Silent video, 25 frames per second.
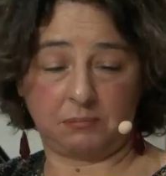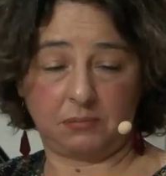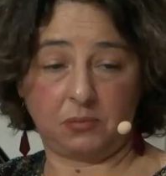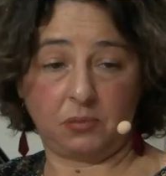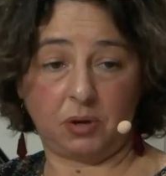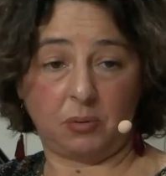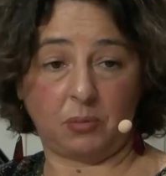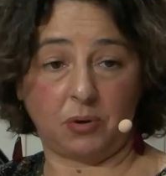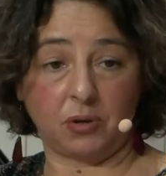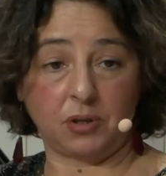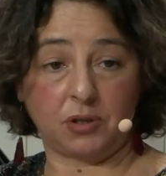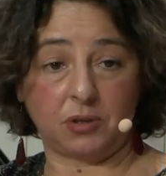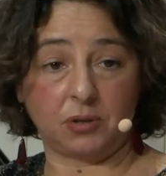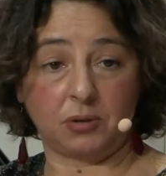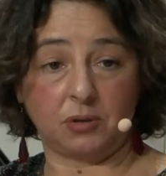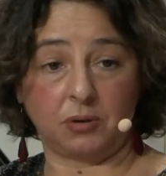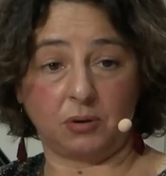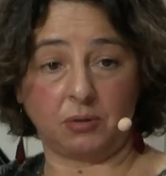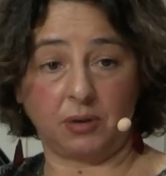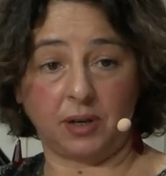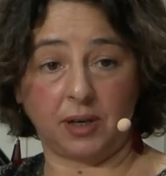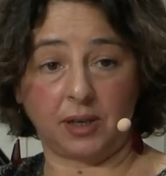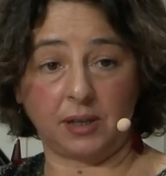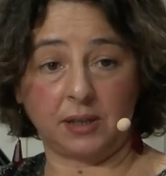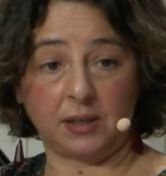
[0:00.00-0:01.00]
We want to
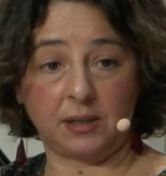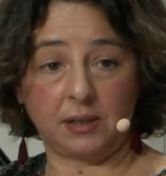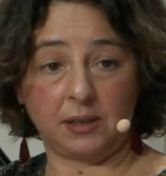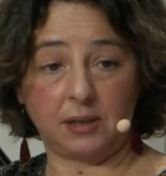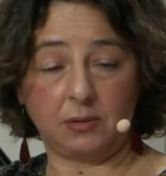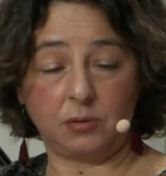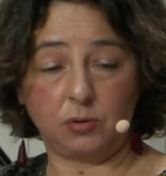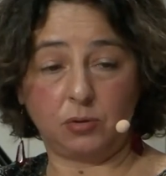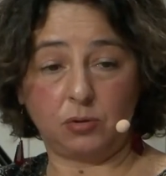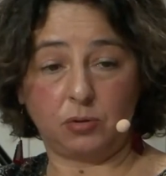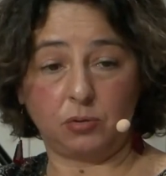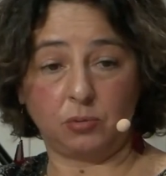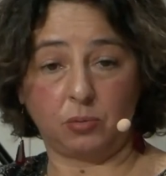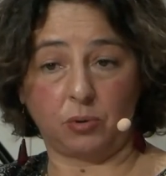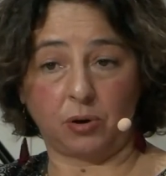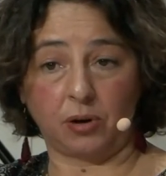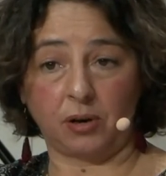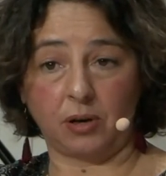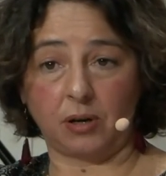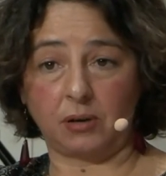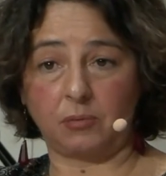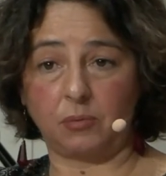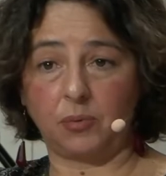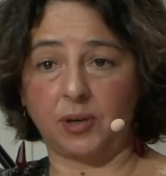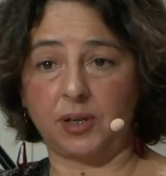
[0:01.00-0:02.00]
go in to
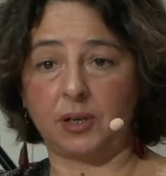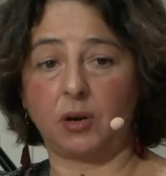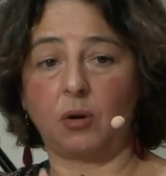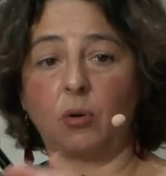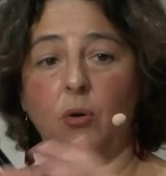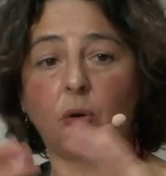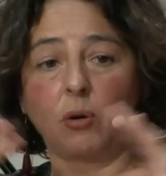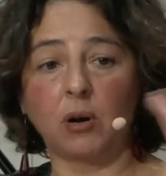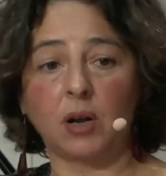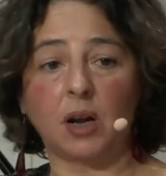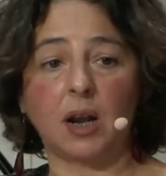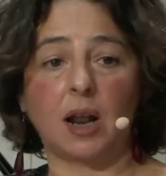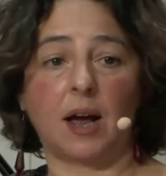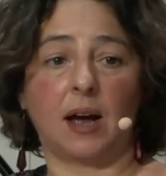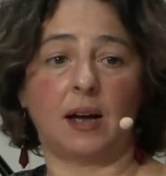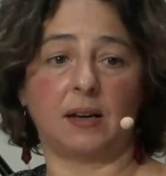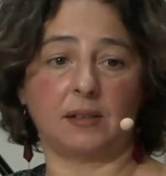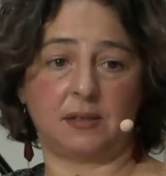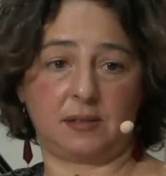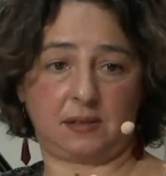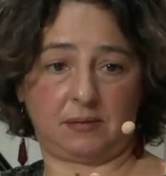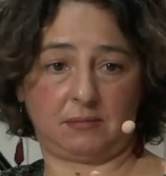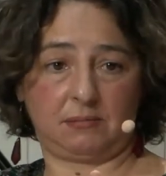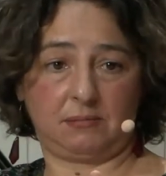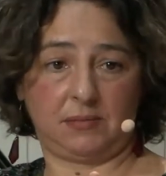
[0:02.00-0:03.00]
work with the whole
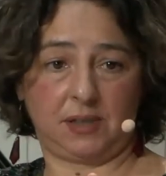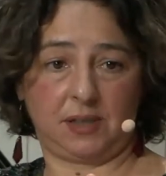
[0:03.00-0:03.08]
class.